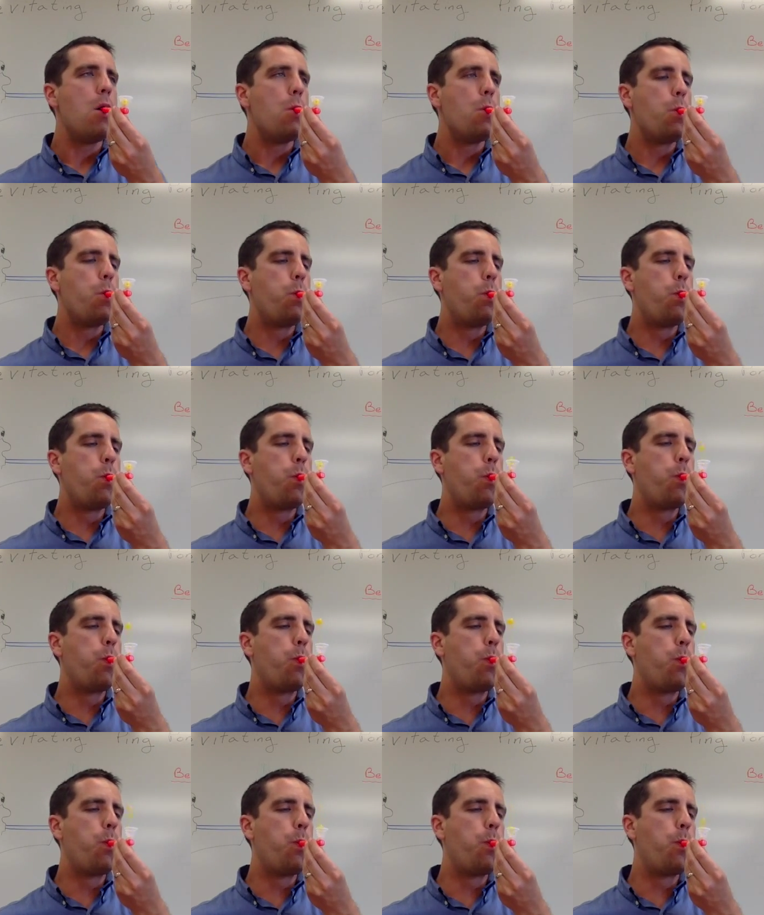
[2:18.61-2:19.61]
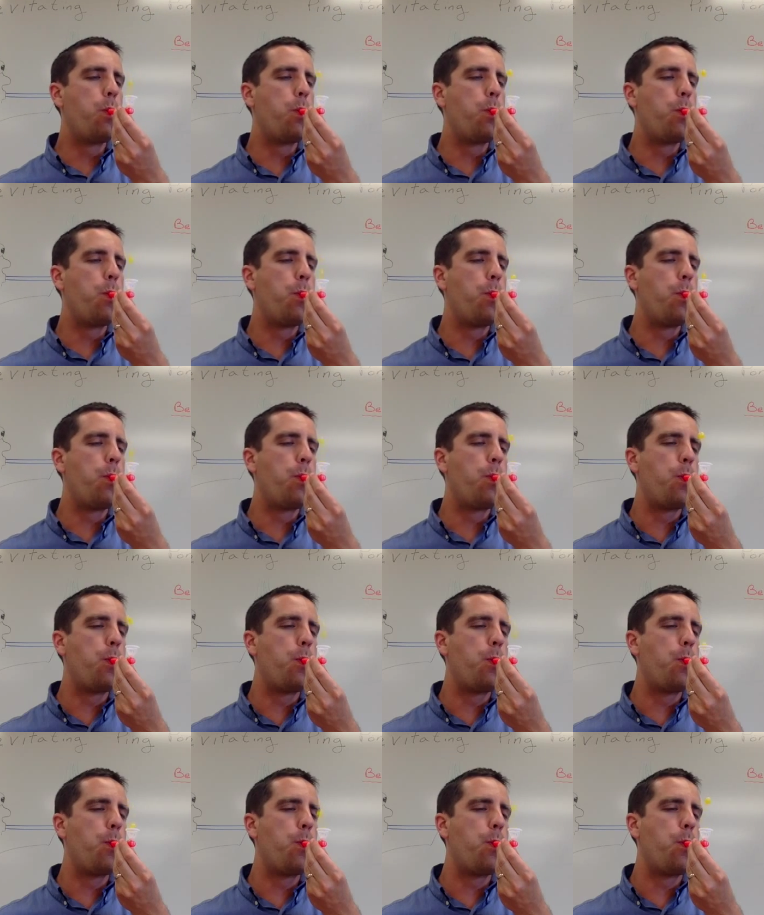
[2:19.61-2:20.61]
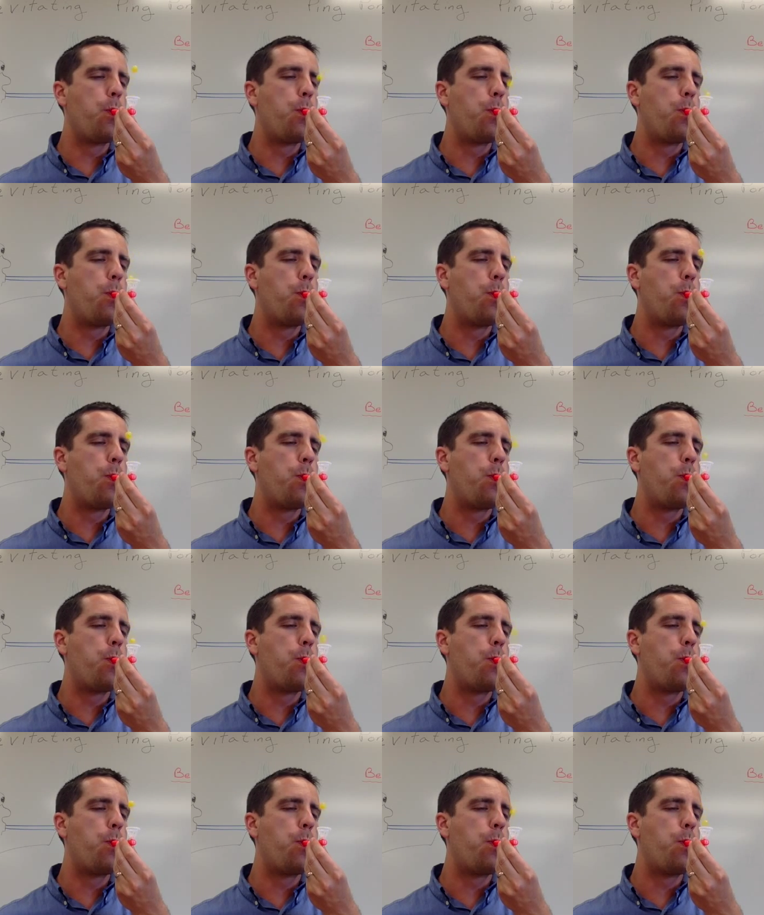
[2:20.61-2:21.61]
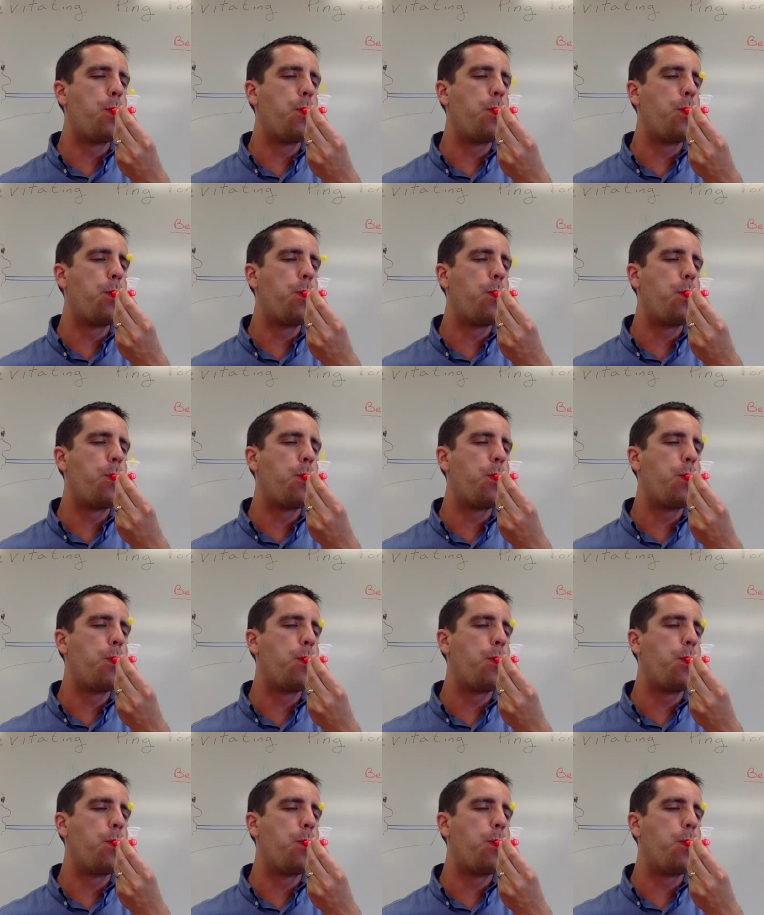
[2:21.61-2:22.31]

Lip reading: [no speech]